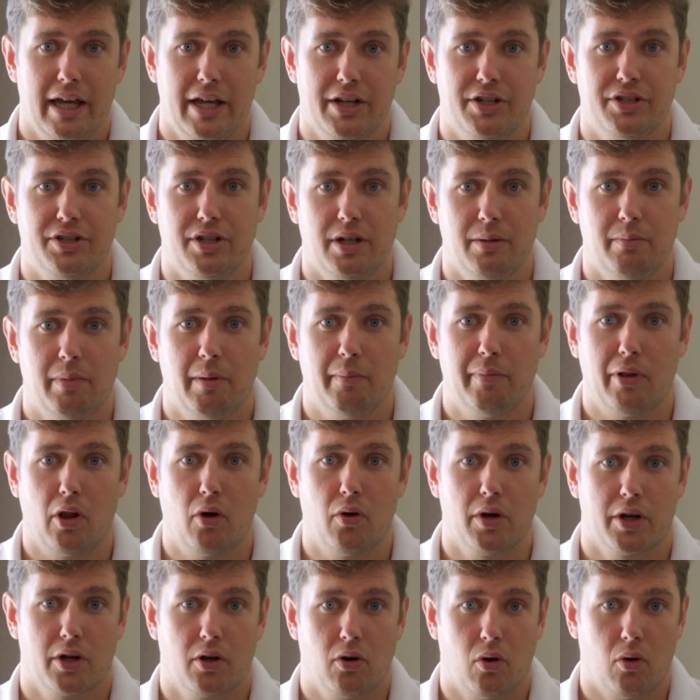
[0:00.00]
it should be
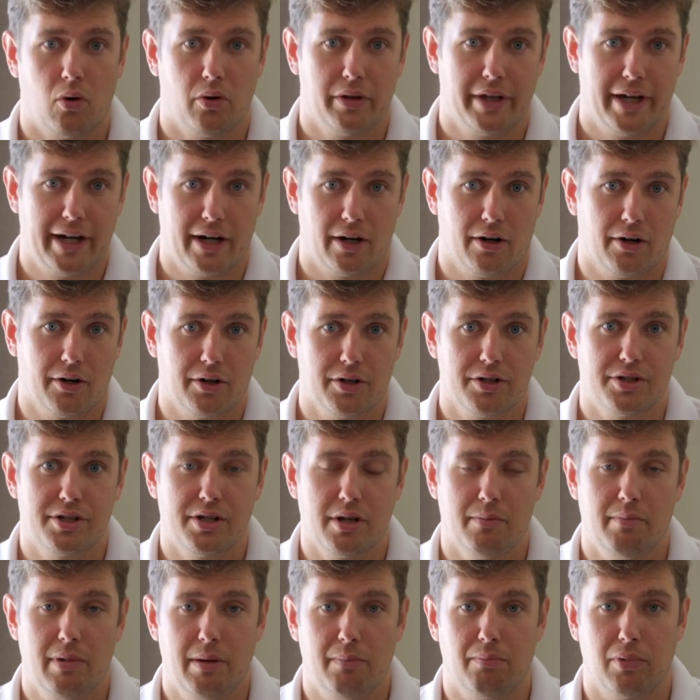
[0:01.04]
blowing cold air or it
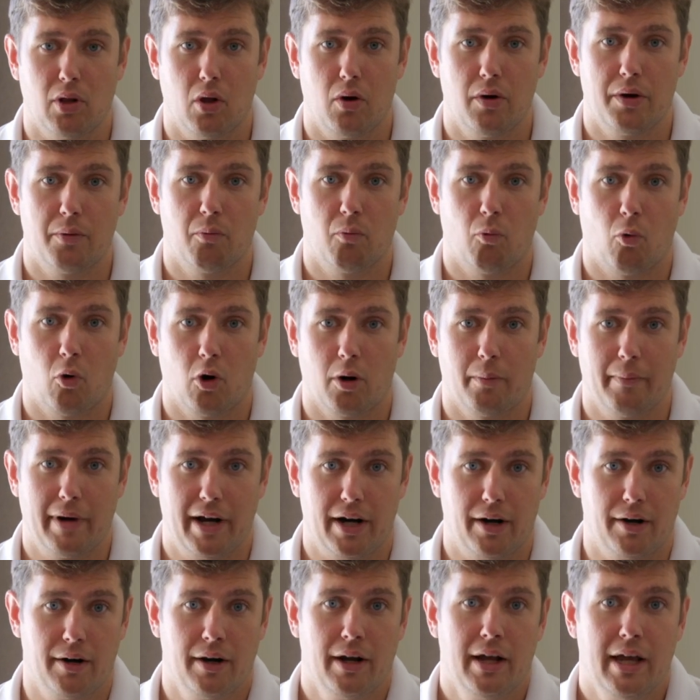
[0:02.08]
should be blowing warm
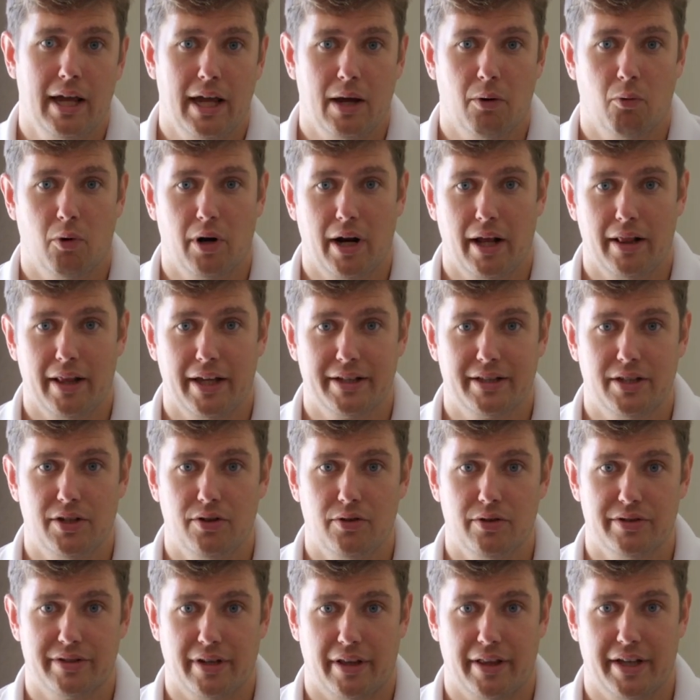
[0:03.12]
air. And what I like to
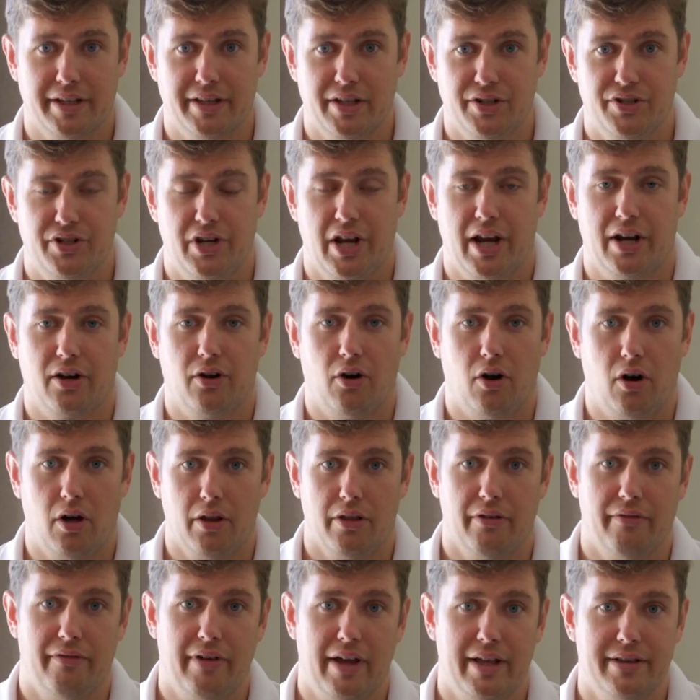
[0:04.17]
do is I like to check
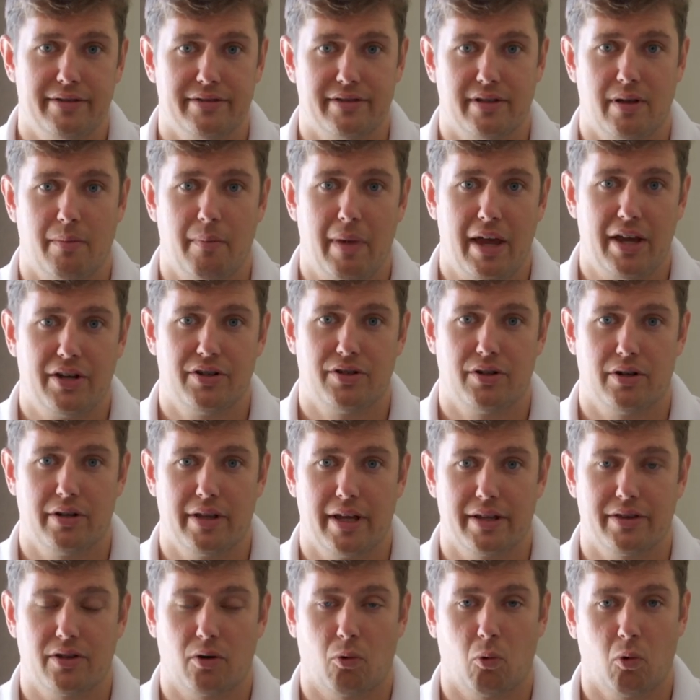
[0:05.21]
all the vents to make sure
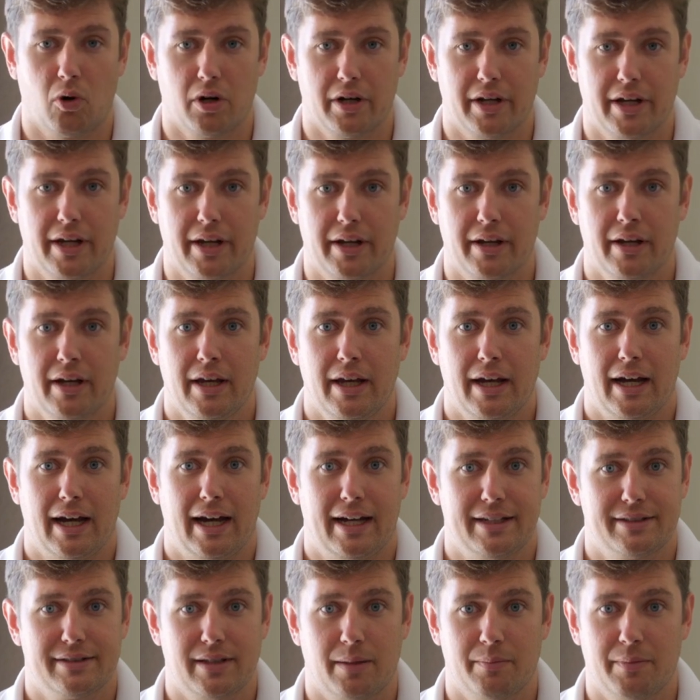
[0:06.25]
that they're working.
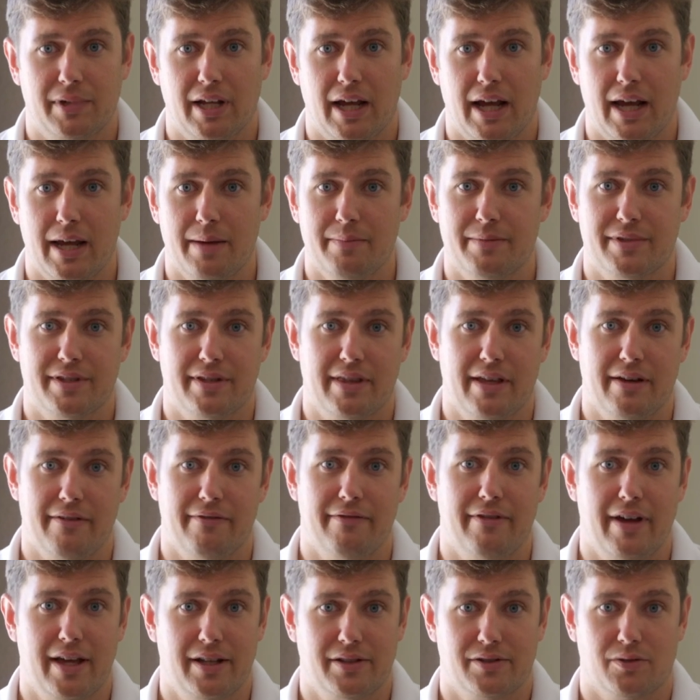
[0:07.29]
Sometimes the
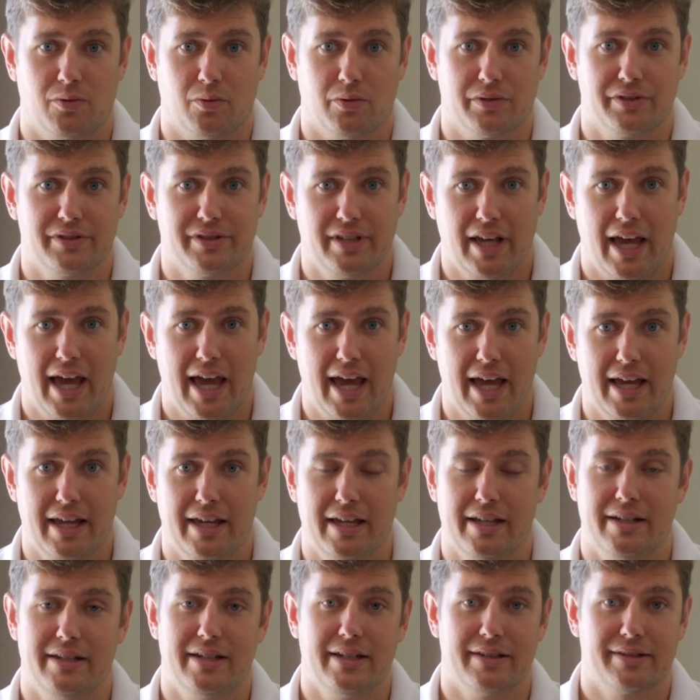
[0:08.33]
vents will sag,
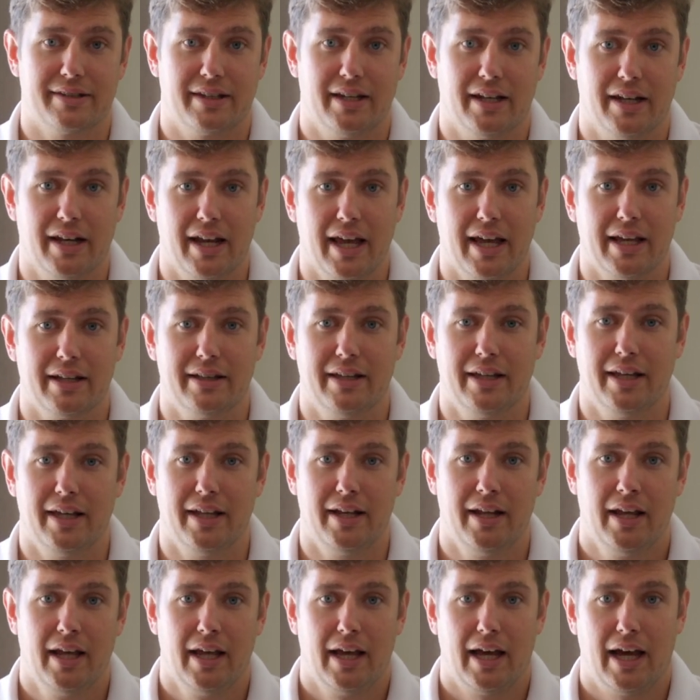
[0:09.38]
get
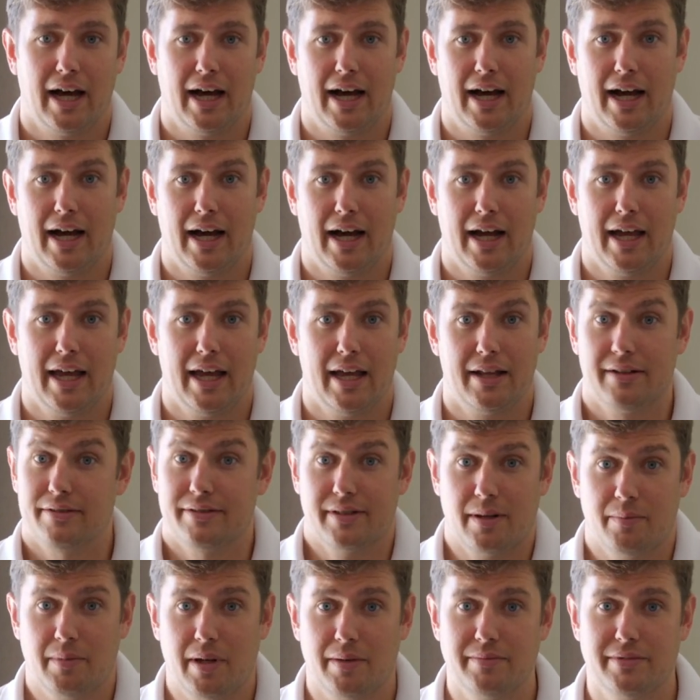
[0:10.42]
disconnected.
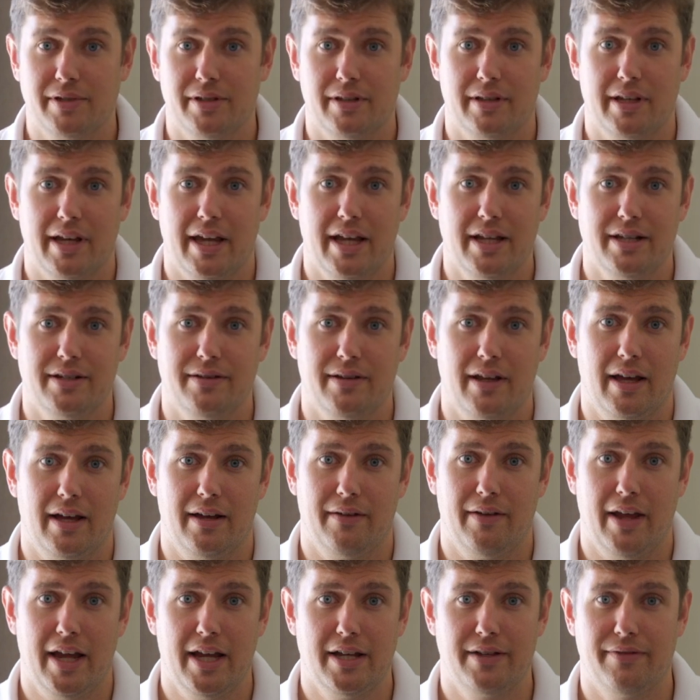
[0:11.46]
Sometimes the
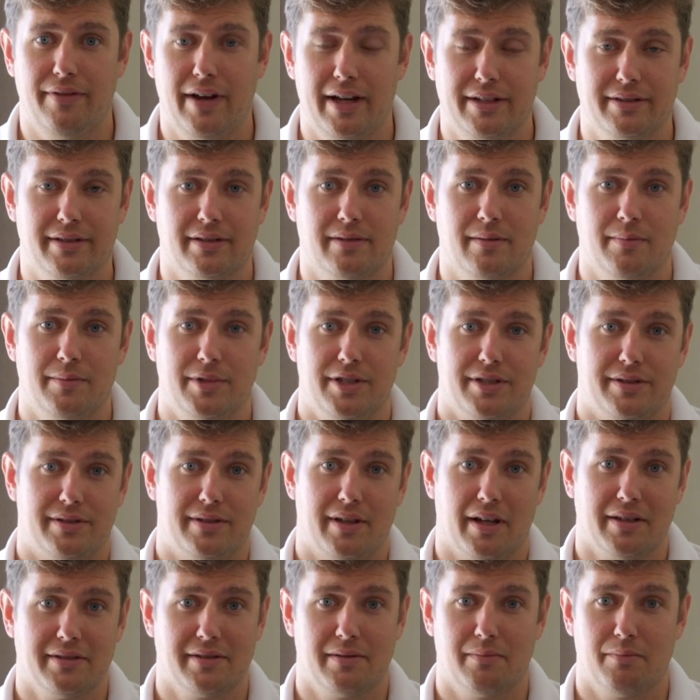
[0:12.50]
HVAC system just
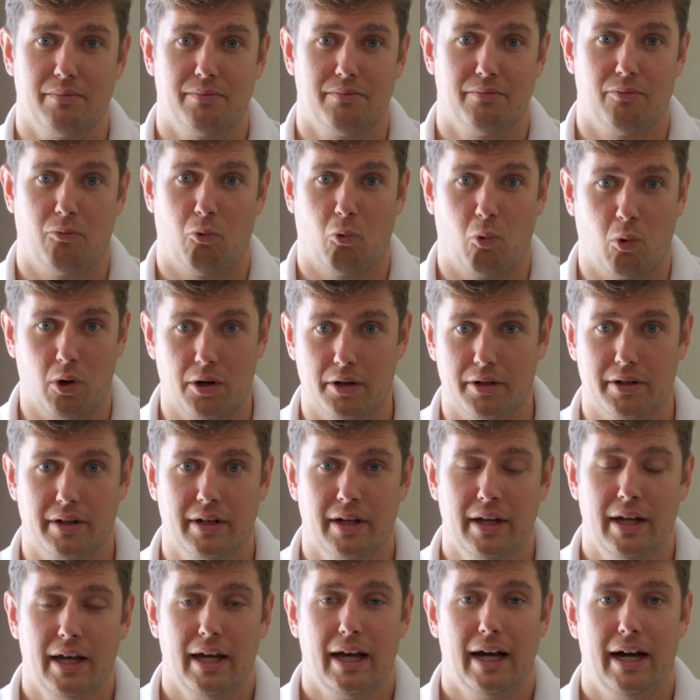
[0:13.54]
doesn't
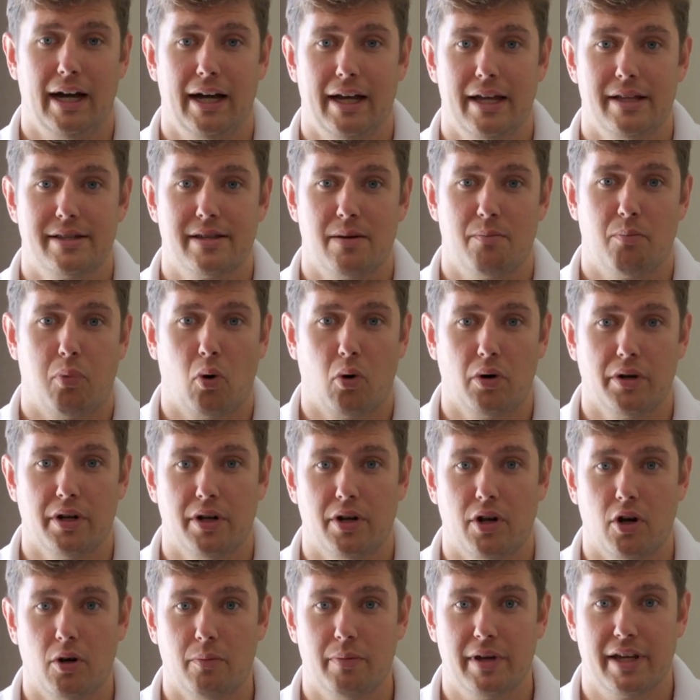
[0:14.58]
work. It's important to
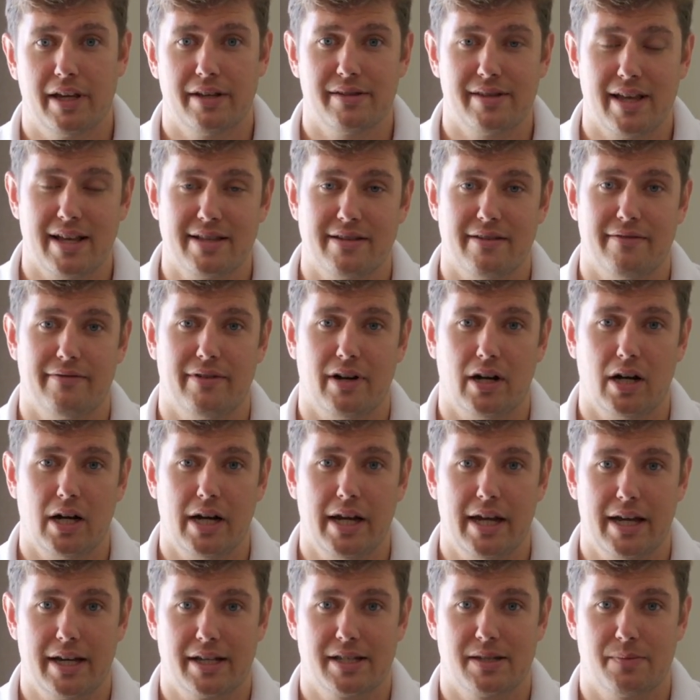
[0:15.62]
know because that's a
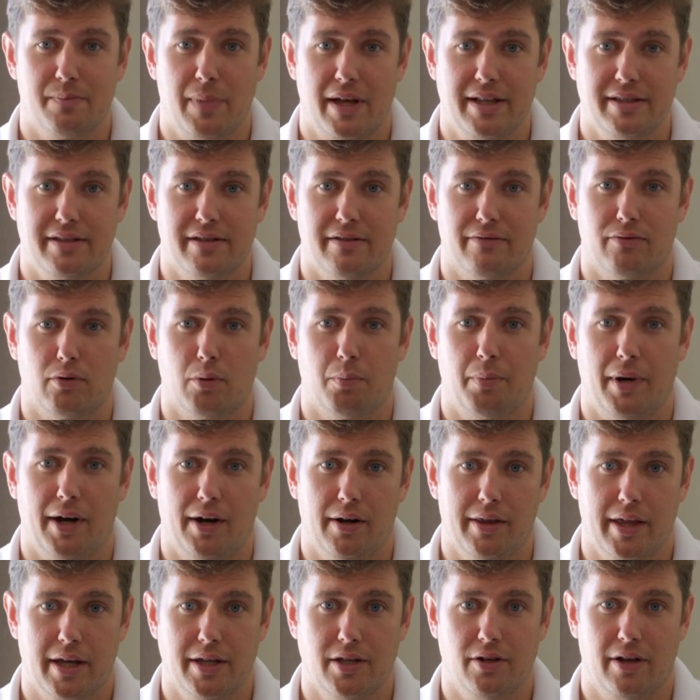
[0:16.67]
very expensive
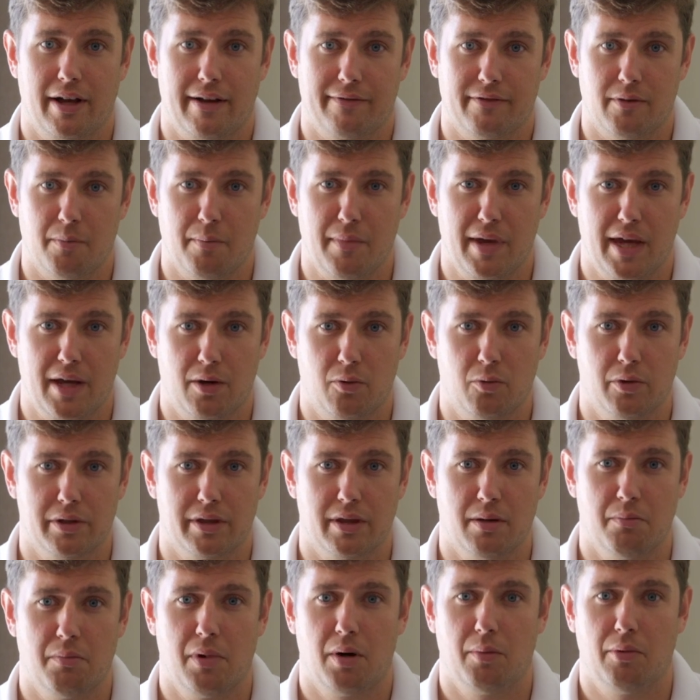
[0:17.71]
repair that you'll have to make
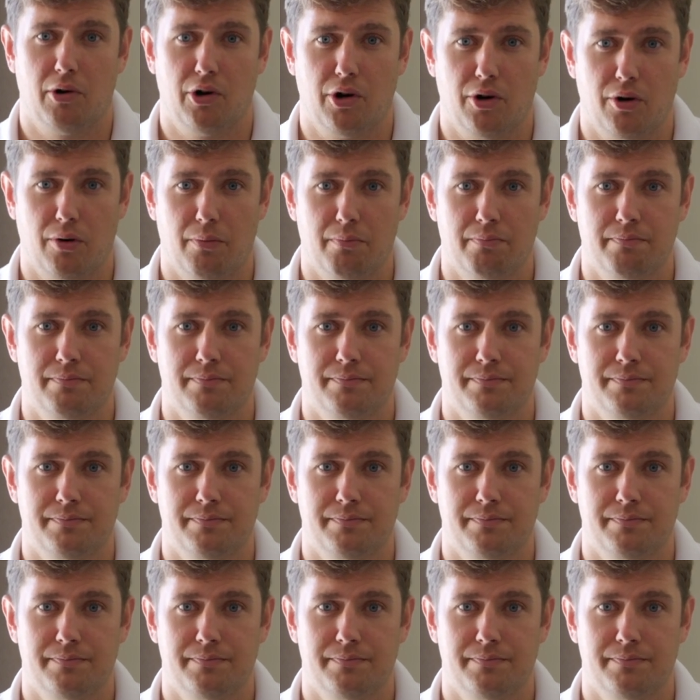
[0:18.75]
with the mobile home.